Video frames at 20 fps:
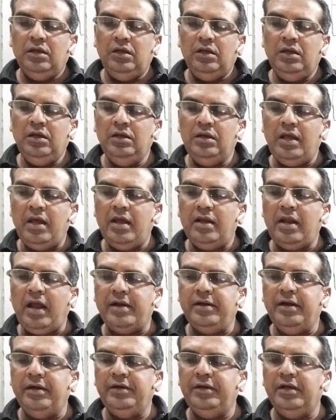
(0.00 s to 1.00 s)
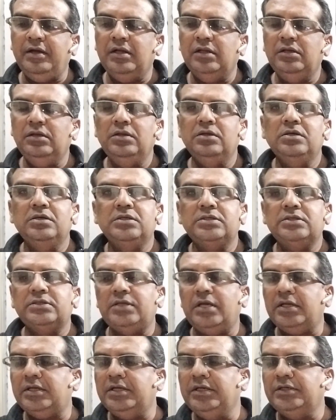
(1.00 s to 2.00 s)
In an identical
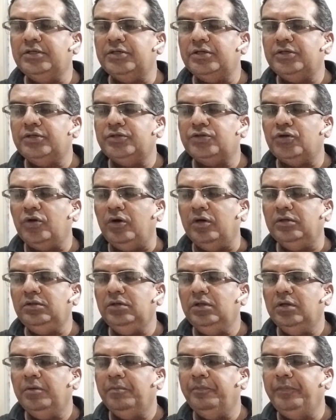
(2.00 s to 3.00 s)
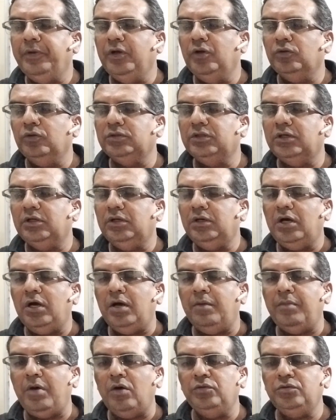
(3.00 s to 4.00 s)
circuit drawn below, the
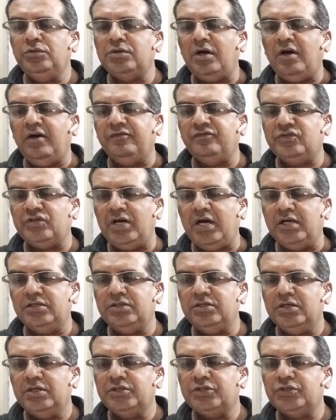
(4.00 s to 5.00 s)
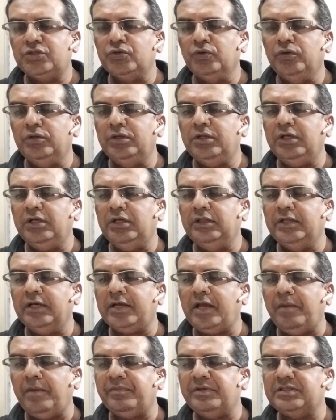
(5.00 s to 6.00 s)
amount of charge stored in the
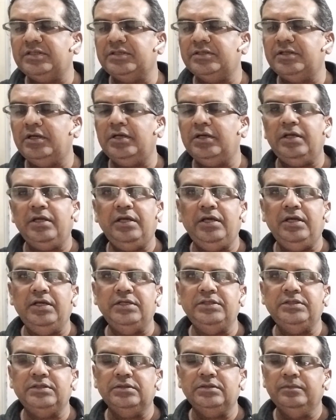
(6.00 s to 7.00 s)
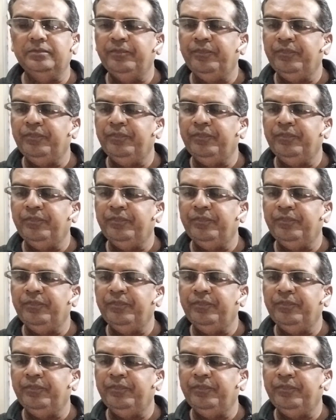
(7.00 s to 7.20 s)
capacitor is